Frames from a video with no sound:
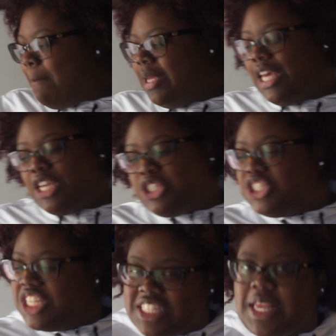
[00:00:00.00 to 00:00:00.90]

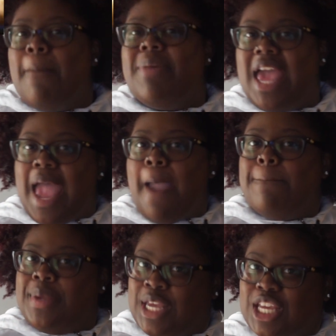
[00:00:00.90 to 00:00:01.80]
Because she's a
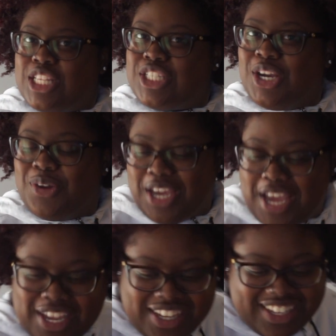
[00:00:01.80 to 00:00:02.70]
bad bitch,
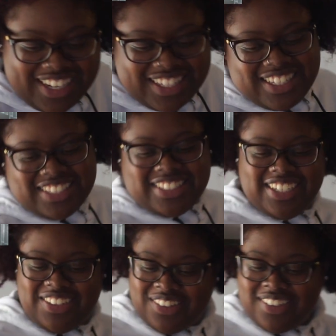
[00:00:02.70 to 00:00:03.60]
okay? Let's
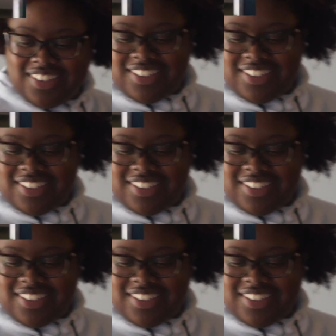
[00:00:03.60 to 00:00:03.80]
continue.